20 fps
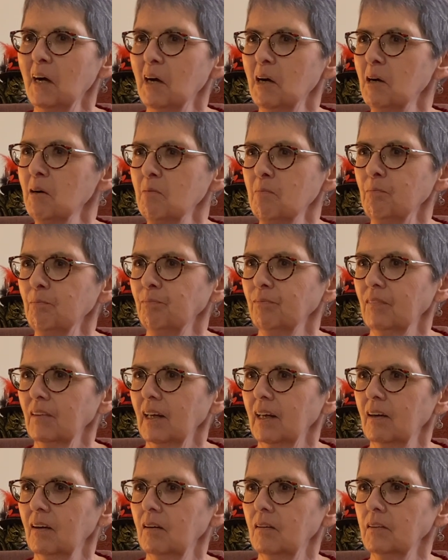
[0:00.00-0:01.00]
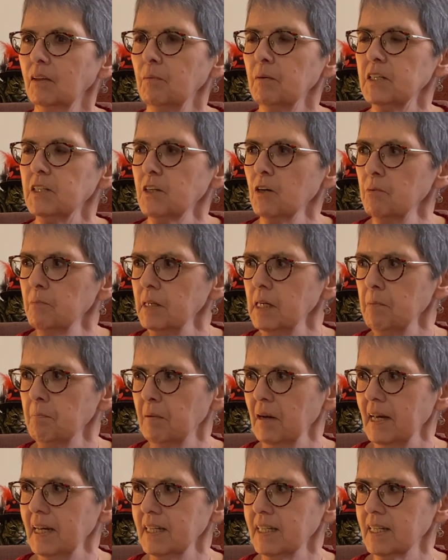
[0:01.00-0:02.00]
there were so many
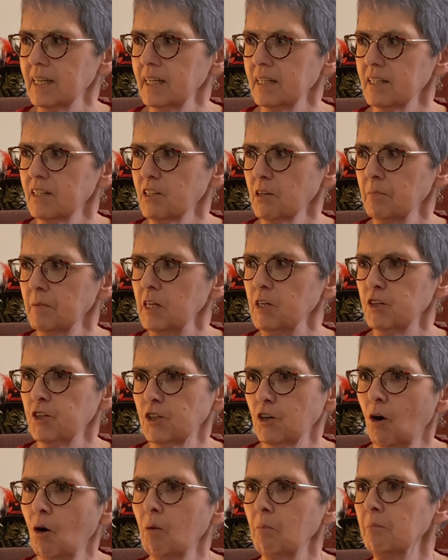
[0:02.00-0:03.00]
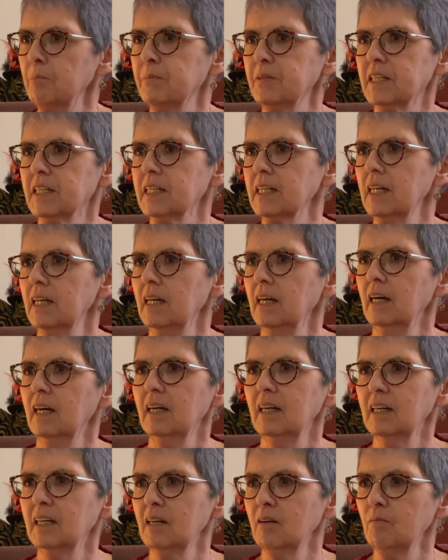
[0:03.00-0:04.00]
places, so many shops,
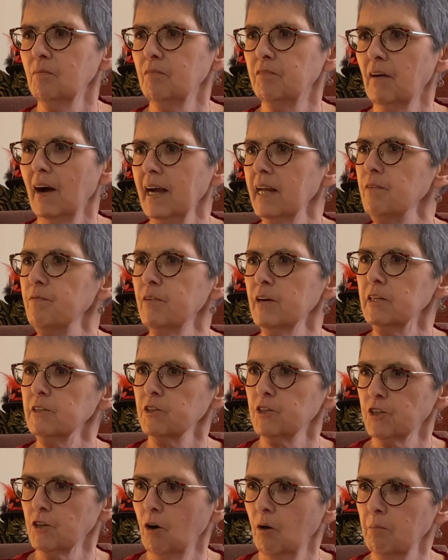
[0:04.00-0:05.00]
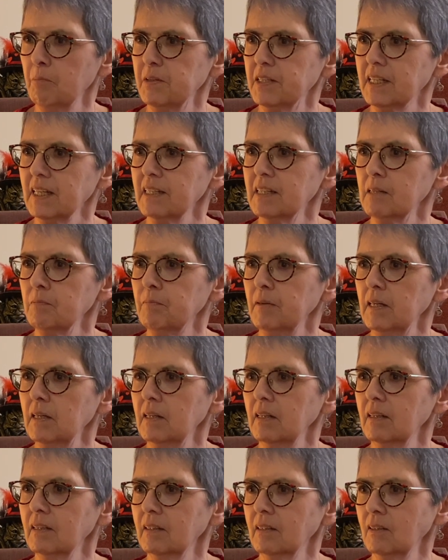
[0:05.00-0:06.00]
vibrant shops that had
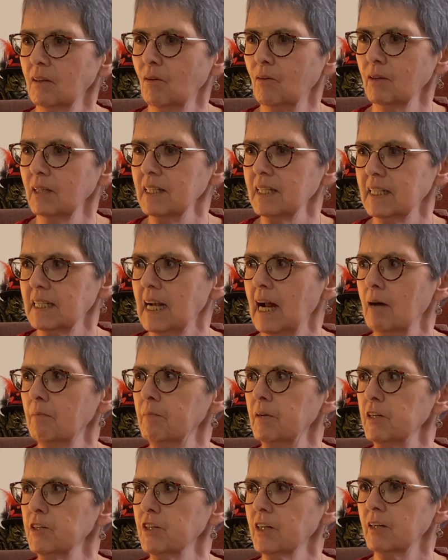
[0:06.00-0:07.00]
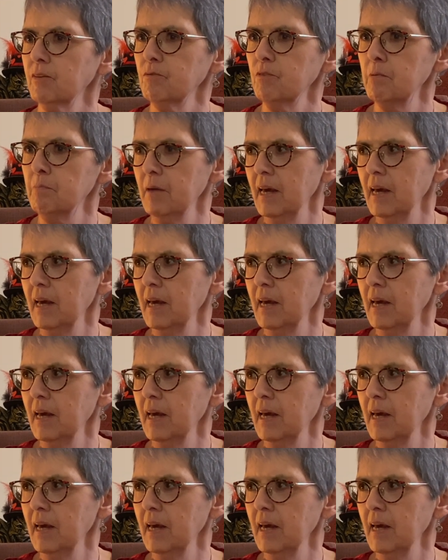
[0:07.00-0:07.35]
been long established and